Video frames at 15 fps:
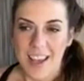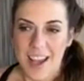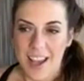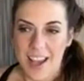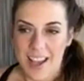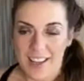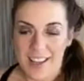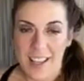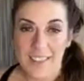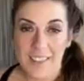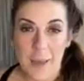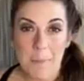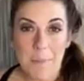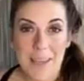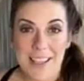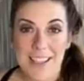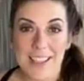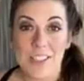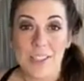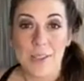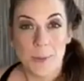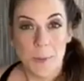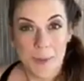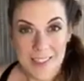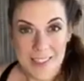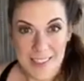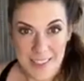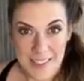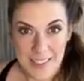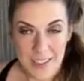uh, Olympian
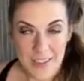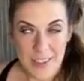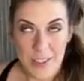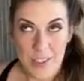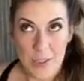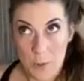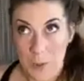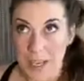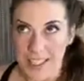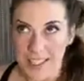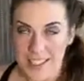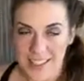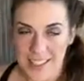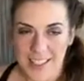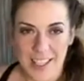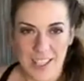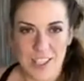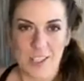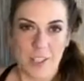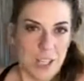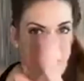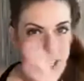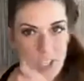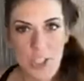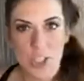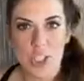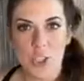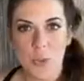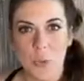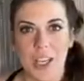Swiss, Swiss, they just
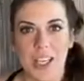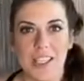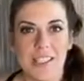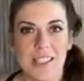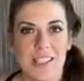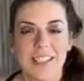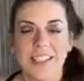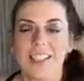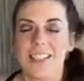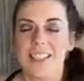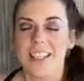Swiss,